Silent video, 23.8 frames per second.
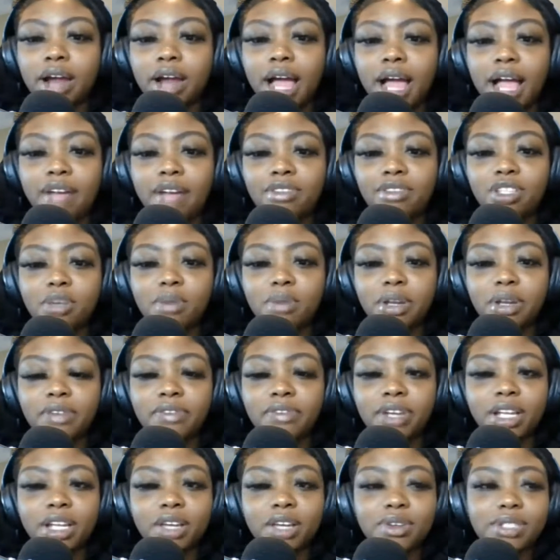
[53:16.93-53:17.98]
I have so many
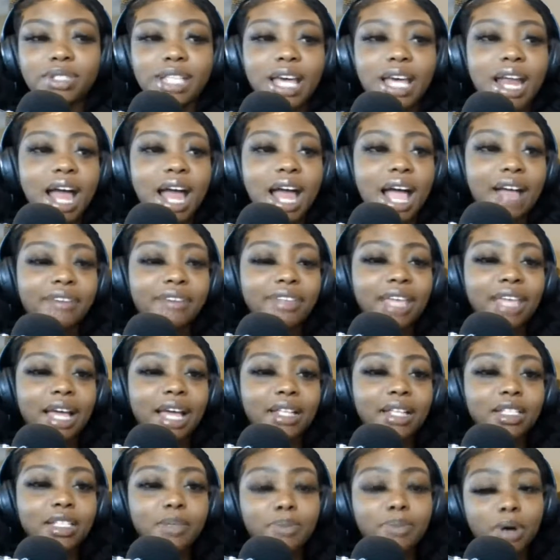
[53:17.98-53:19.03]
videos that I have yet
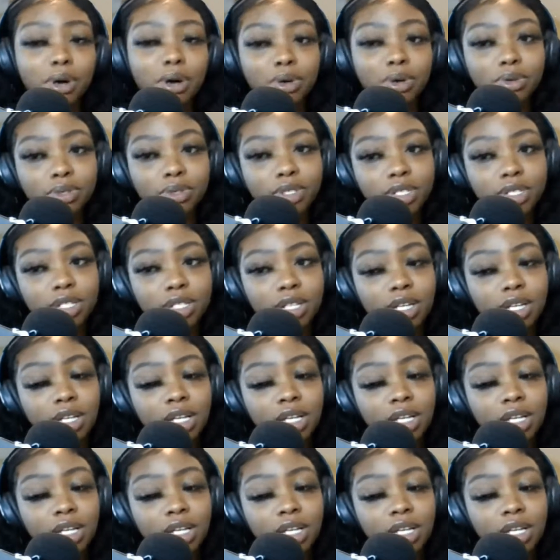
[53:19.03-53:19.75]
to post.